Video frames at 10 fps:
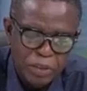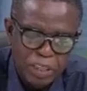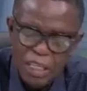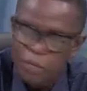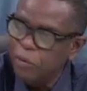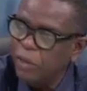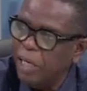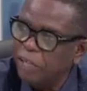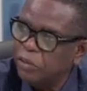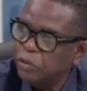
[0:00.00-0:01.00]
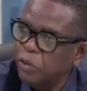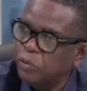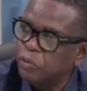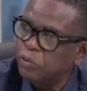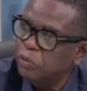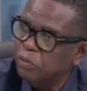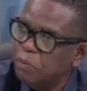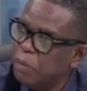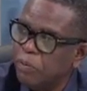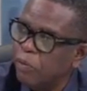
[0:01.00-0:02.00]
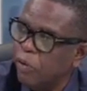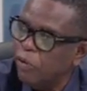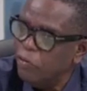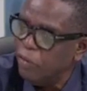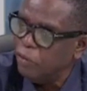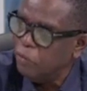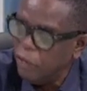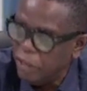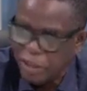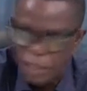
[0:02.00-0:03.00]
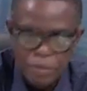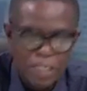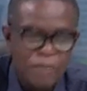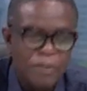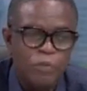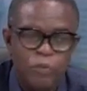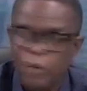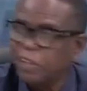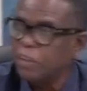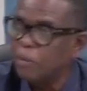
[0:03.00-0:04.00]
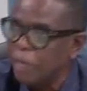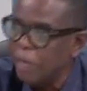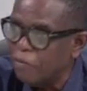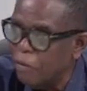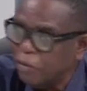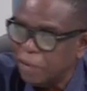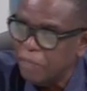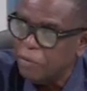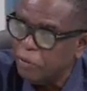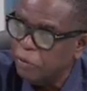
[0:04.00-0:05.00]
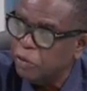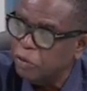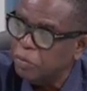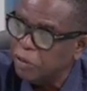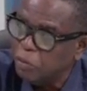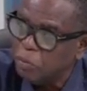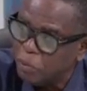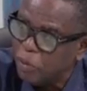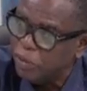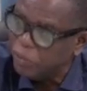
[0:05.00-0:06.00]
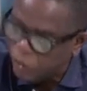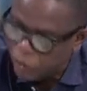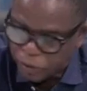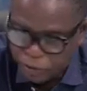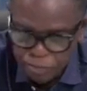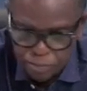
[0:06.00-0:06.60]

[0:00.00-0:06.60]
which enable us to talk to people all over the world. Even WhatsApp platforms can be used to speak to people and so on.